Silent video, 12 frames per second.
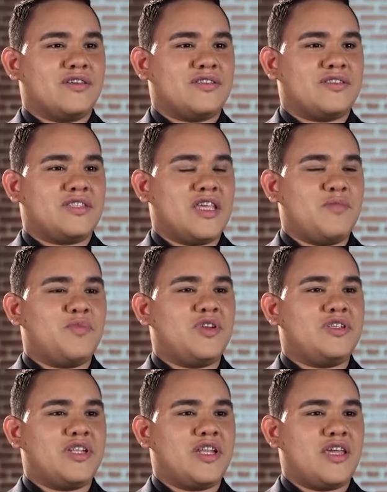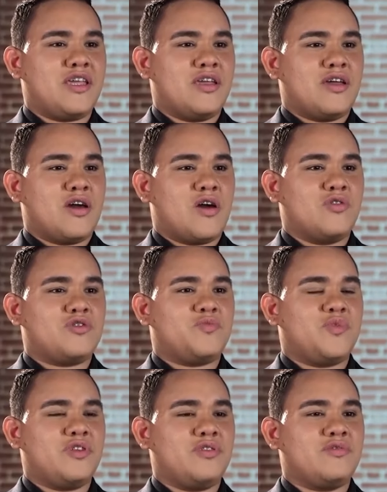I will always say to the
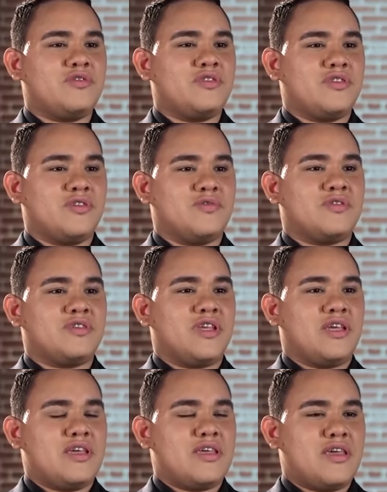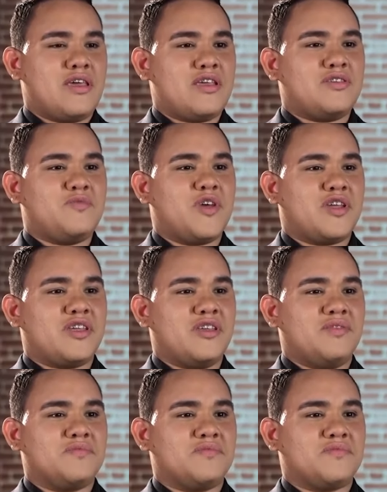Spirit of God, "Here I am."